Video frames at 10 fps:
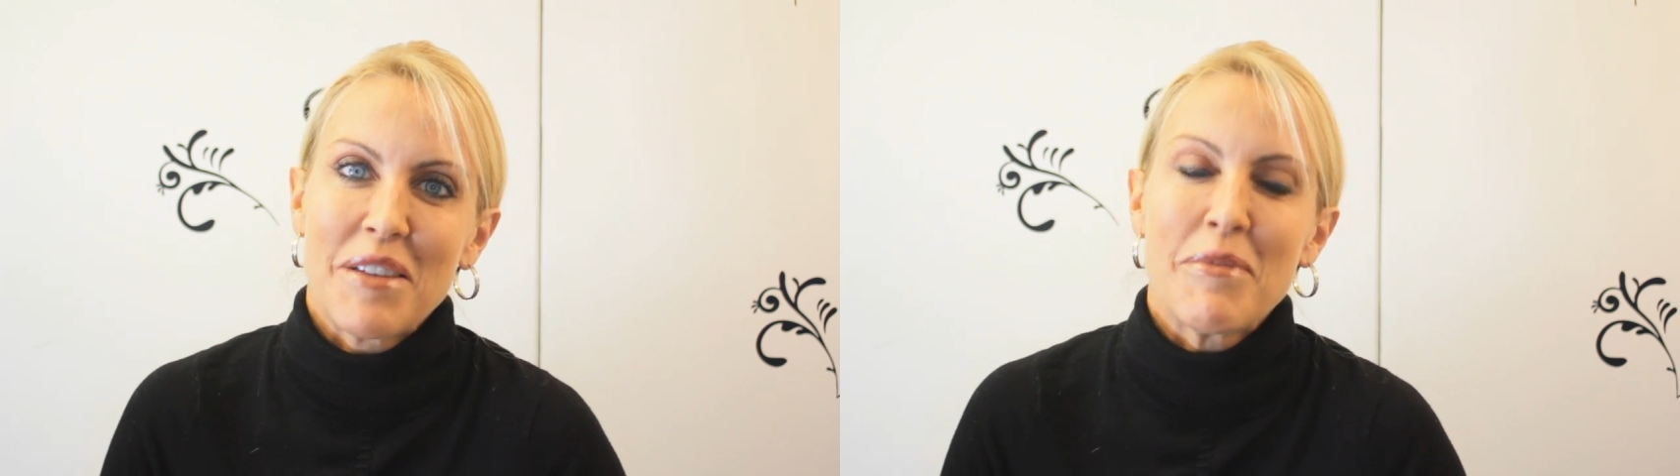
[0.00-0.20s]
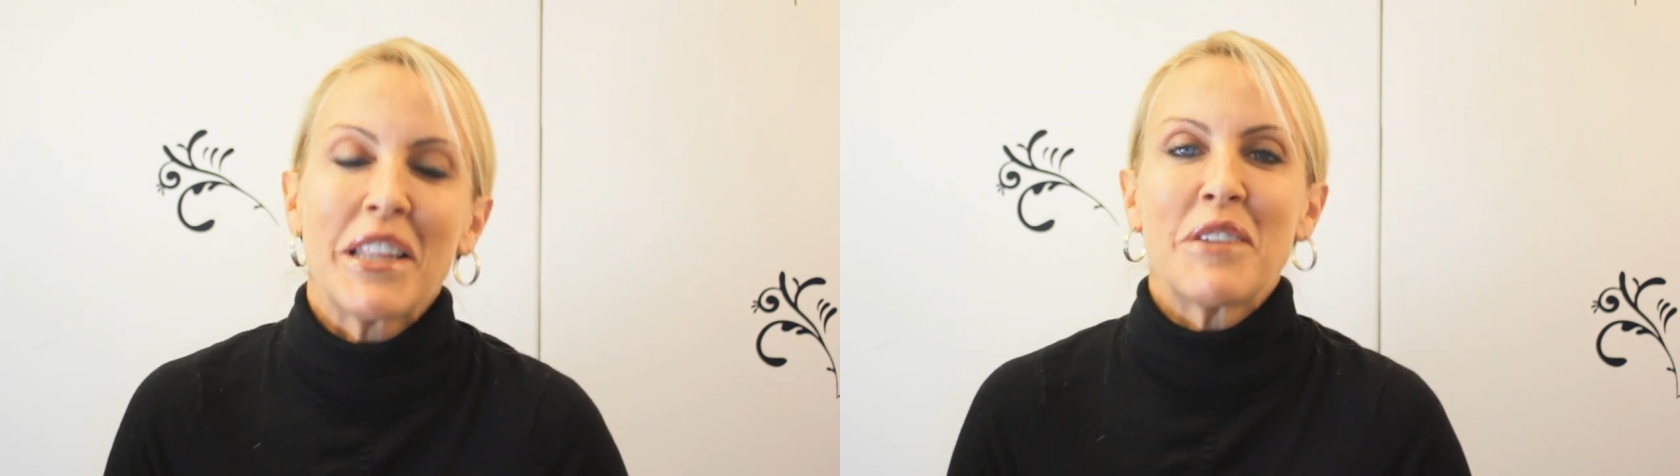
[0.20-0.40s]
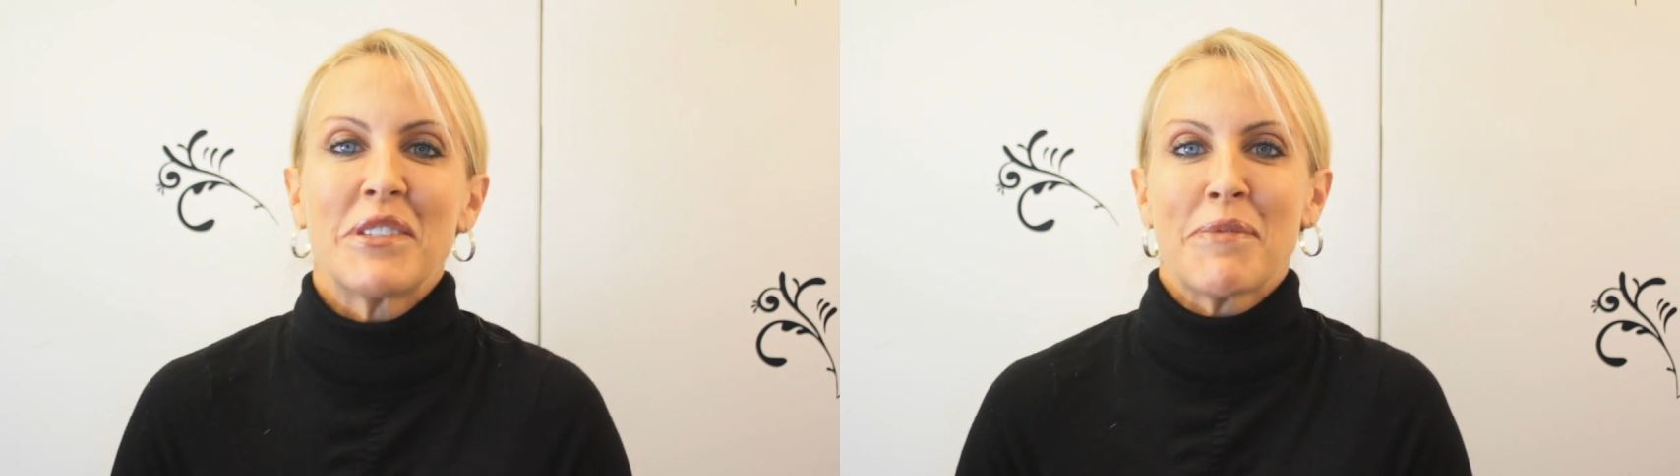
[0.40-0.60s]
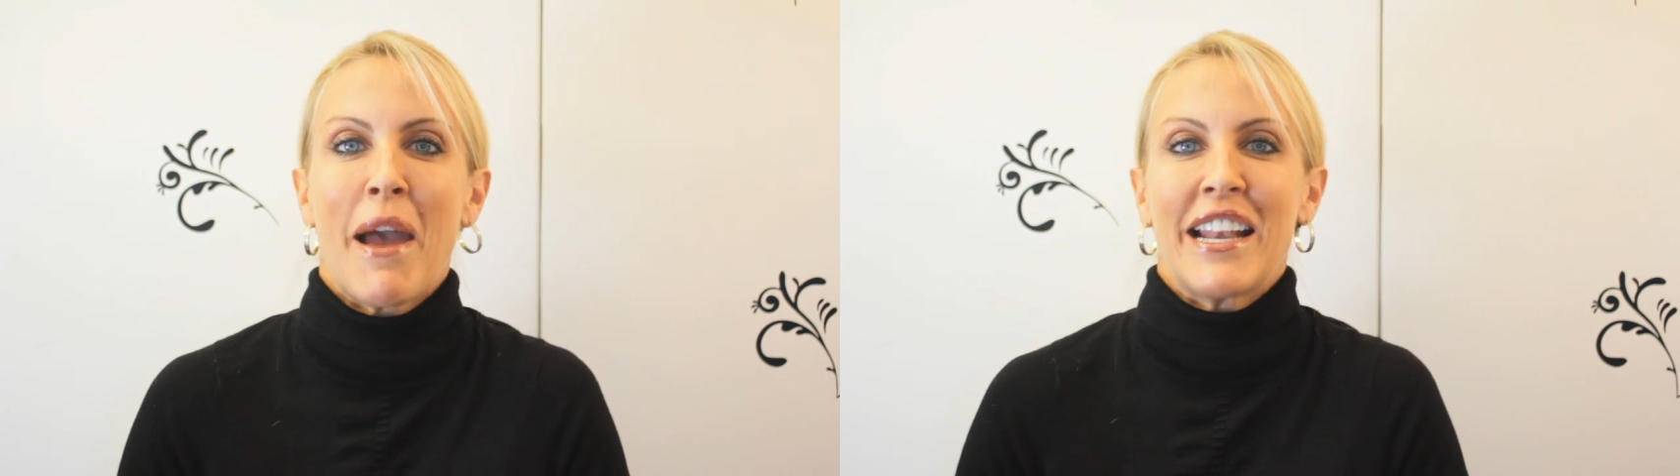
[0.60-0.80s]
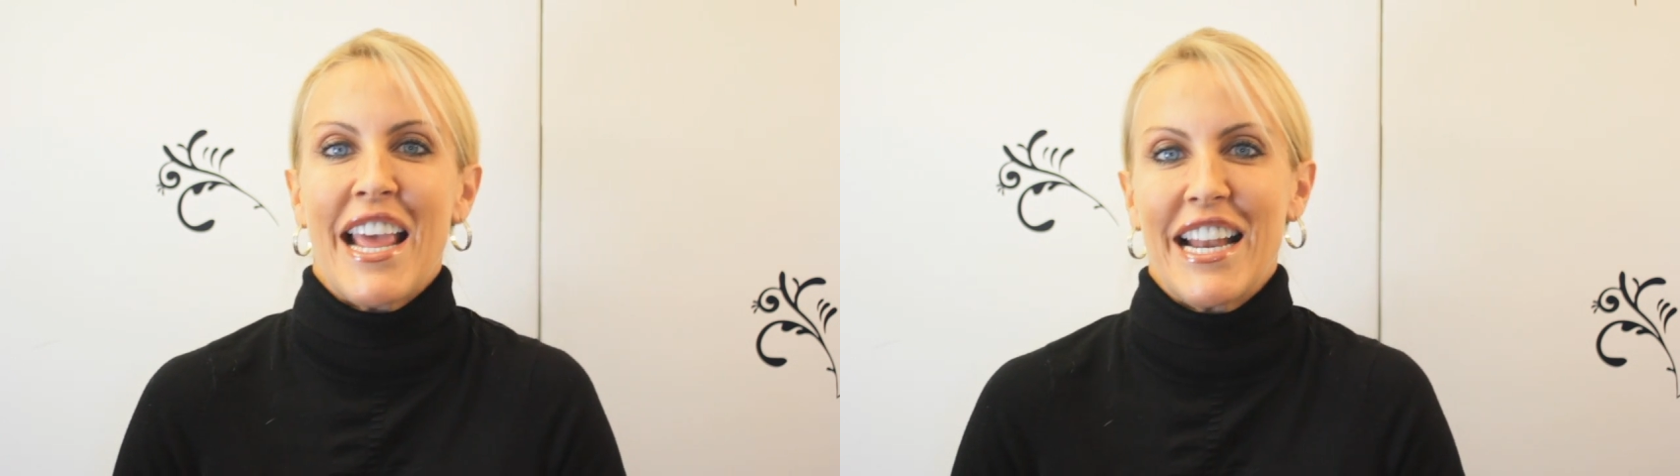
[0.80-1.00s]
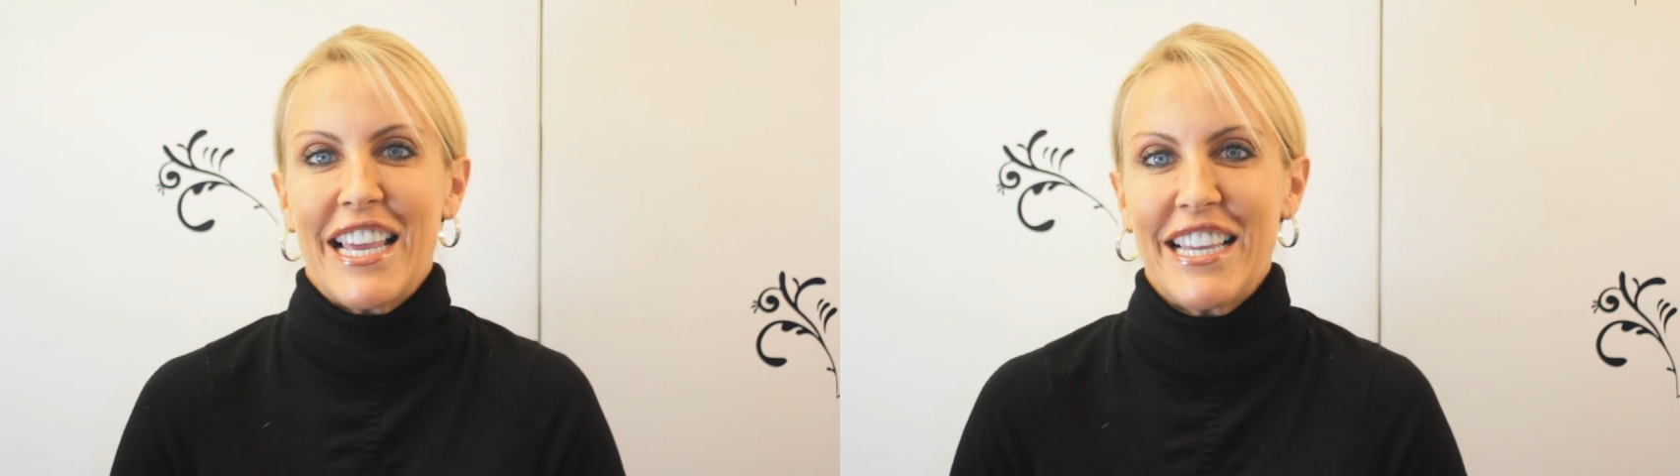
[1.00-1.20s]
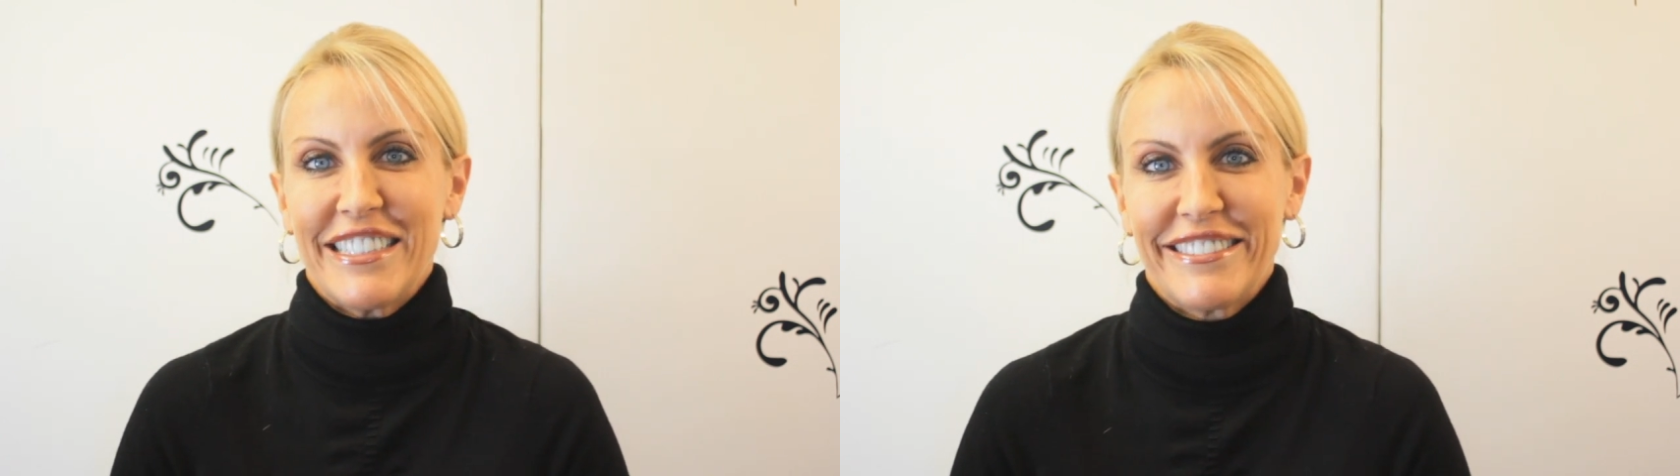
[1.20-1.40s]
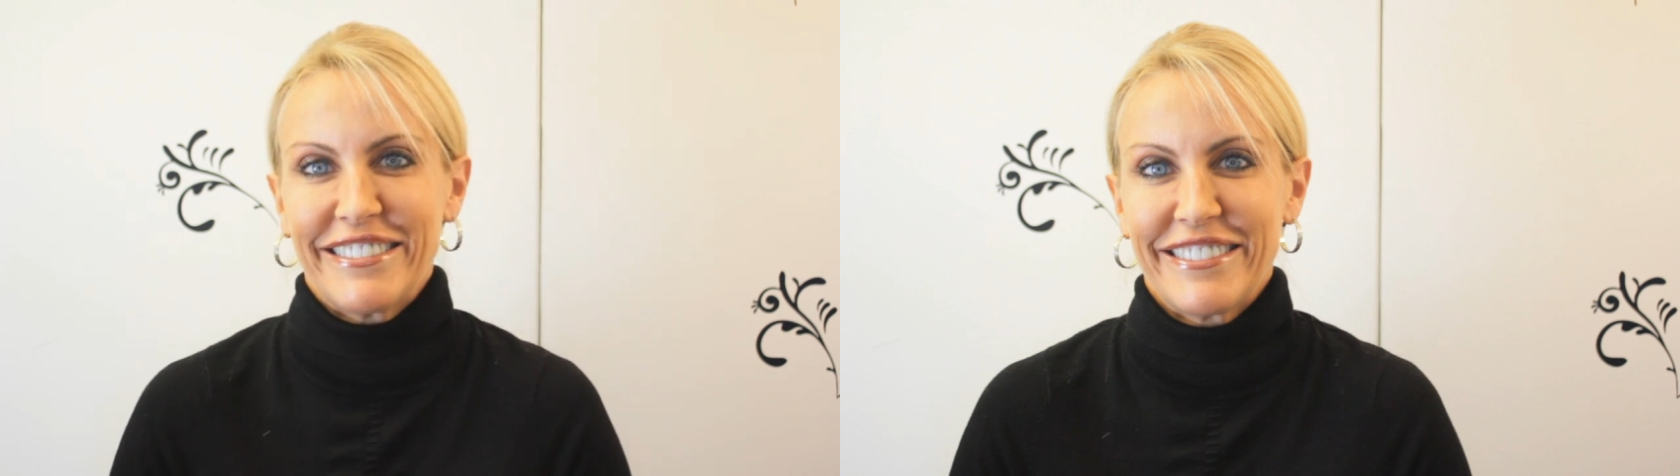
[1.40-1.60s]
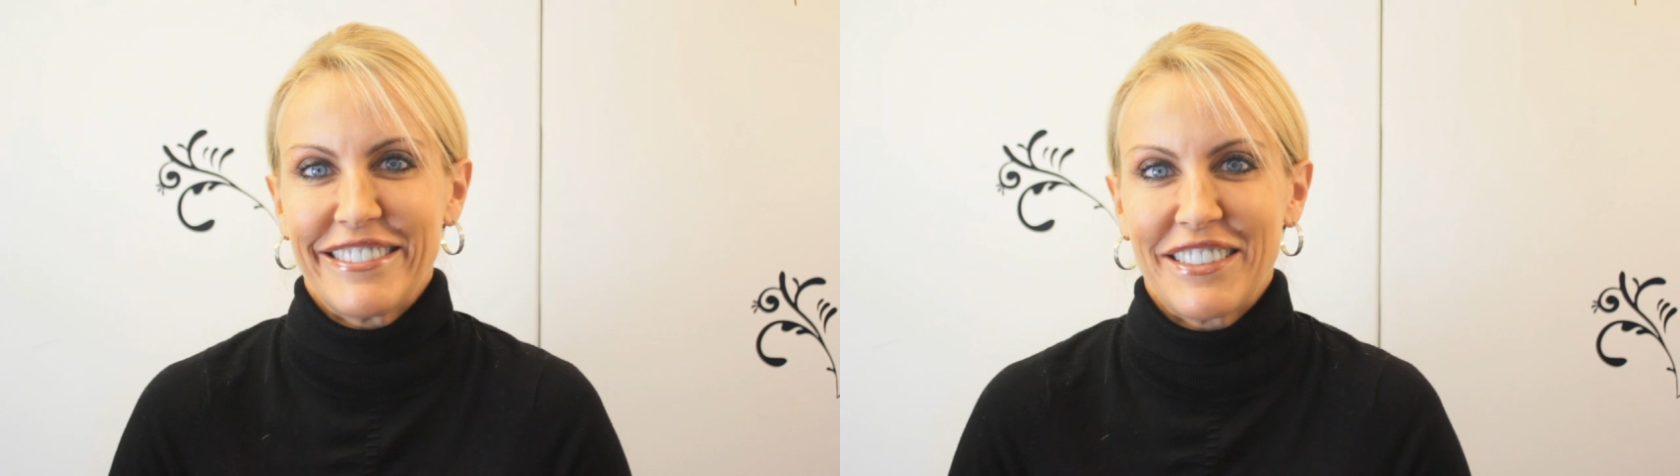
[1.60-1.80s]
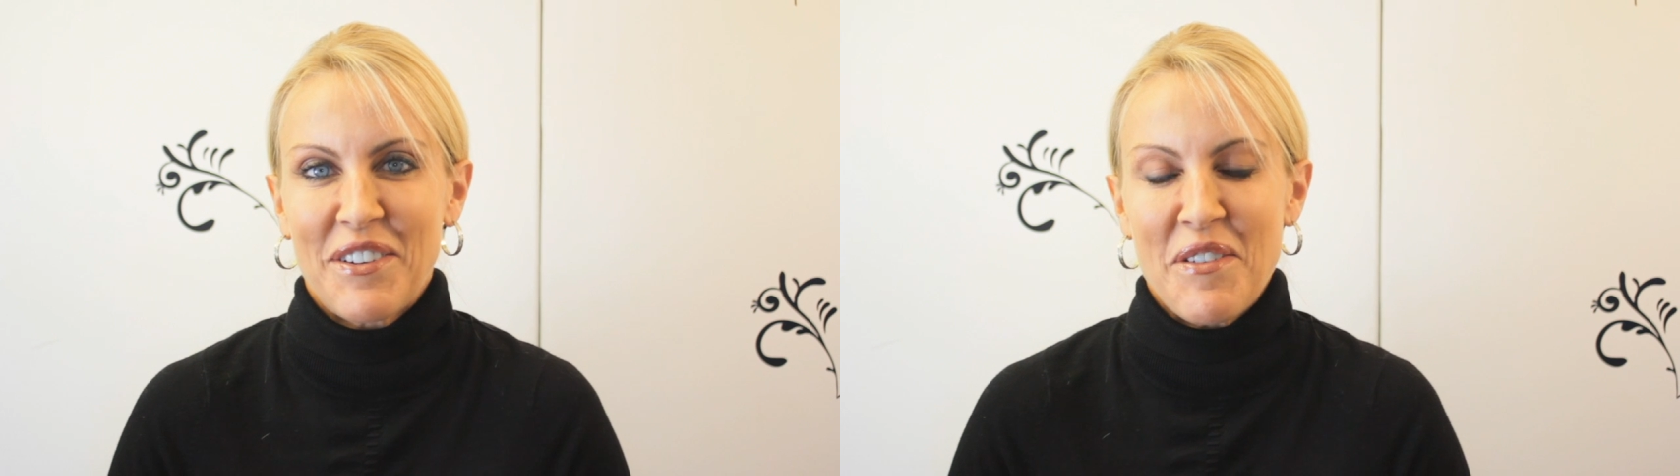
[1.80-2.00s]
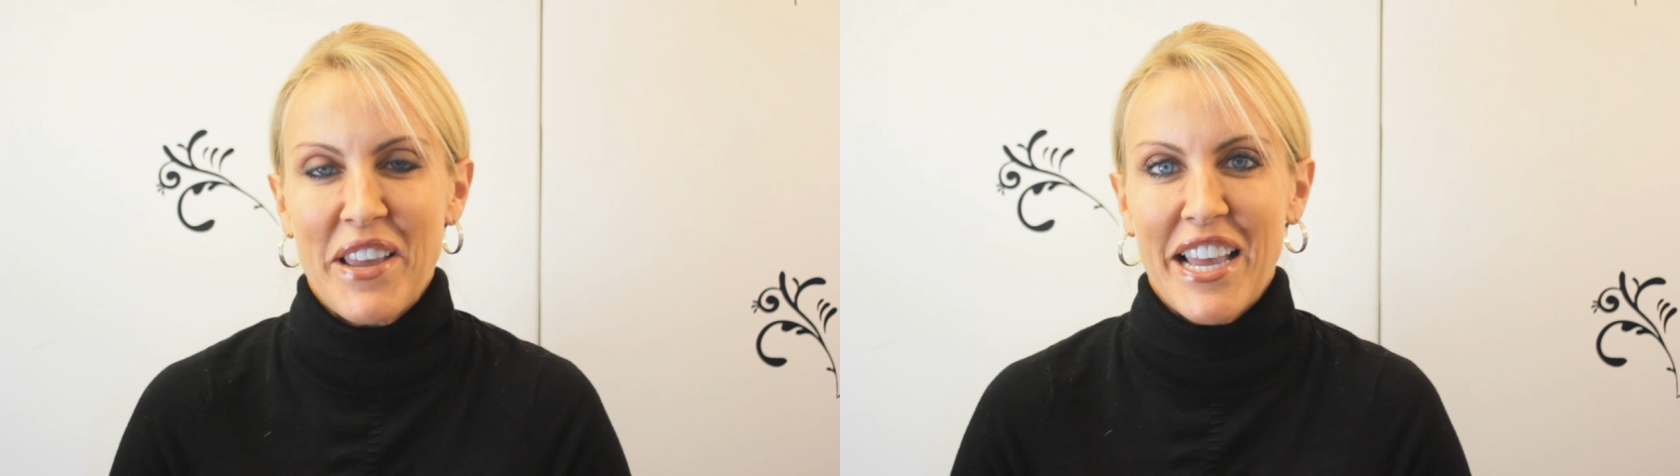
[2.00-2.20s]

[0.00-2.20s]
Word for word: Millie was my nanny growing